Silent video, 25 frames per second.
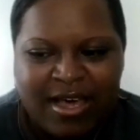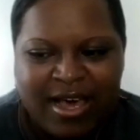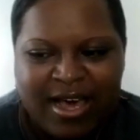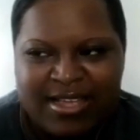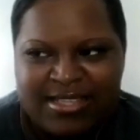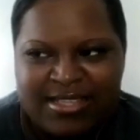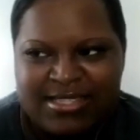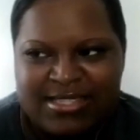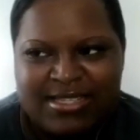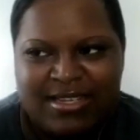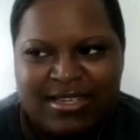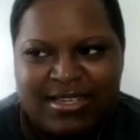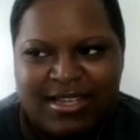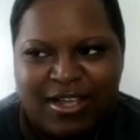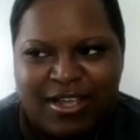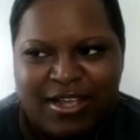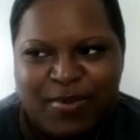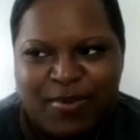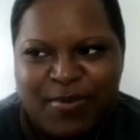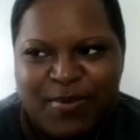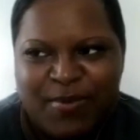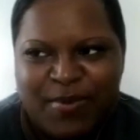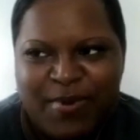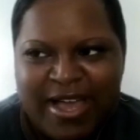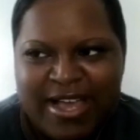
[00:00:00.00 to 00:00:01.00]
I see a lot
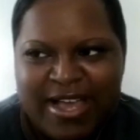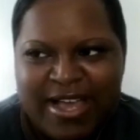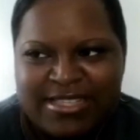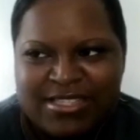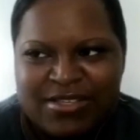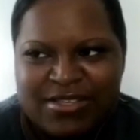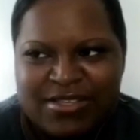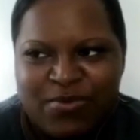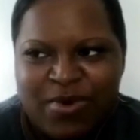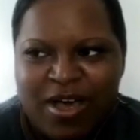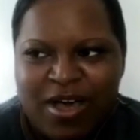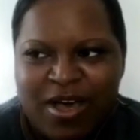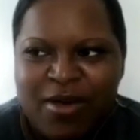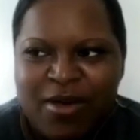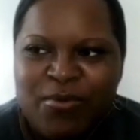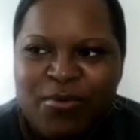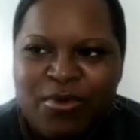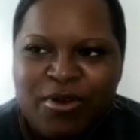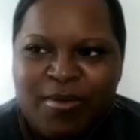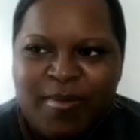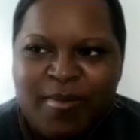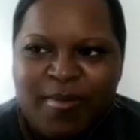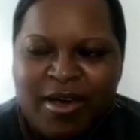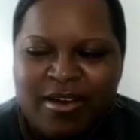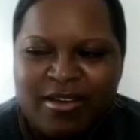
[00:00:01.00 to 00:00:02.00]
of people asking, well, I
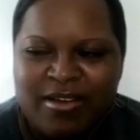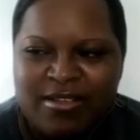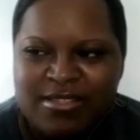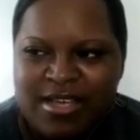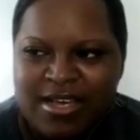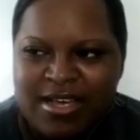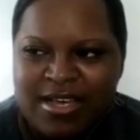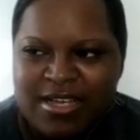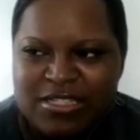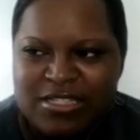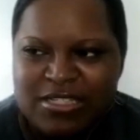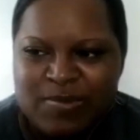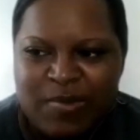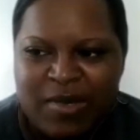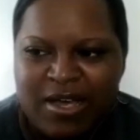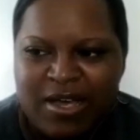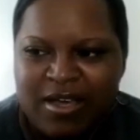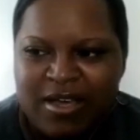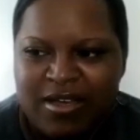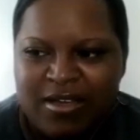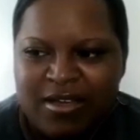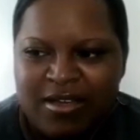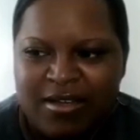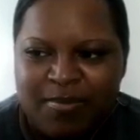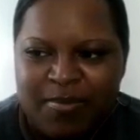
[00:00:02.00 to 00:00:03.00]
want to monetize
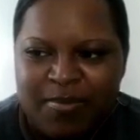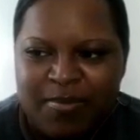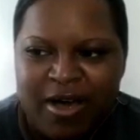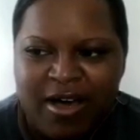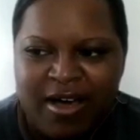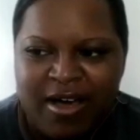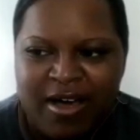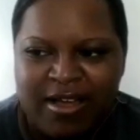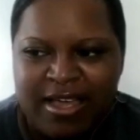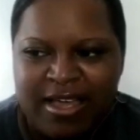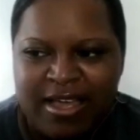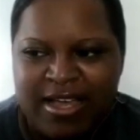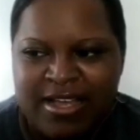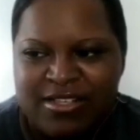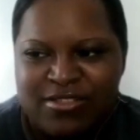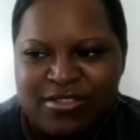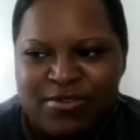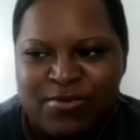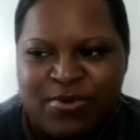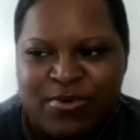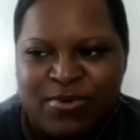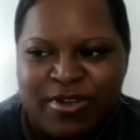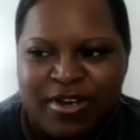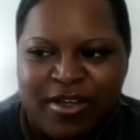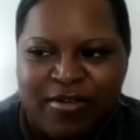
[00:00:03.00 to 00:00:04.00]
my
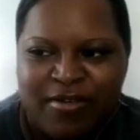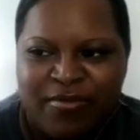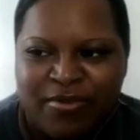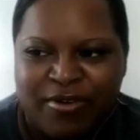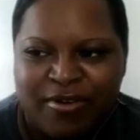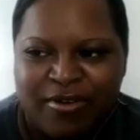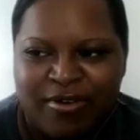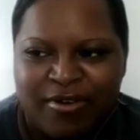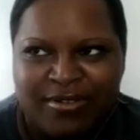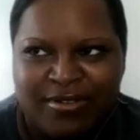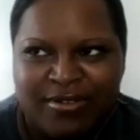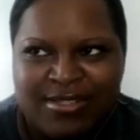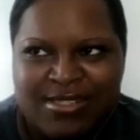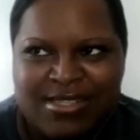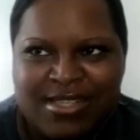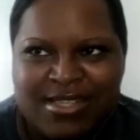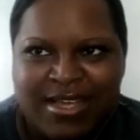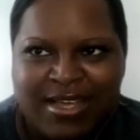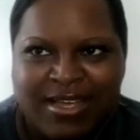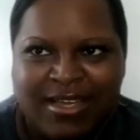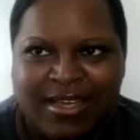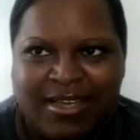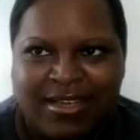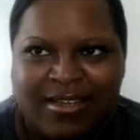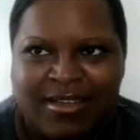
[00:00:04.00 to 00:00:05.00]
podcast or whatever. It's
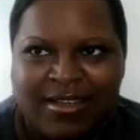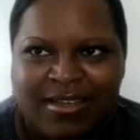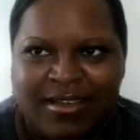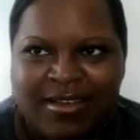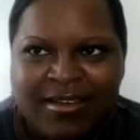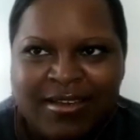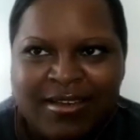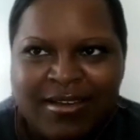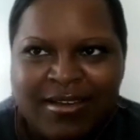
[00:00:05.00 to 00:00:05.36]
like,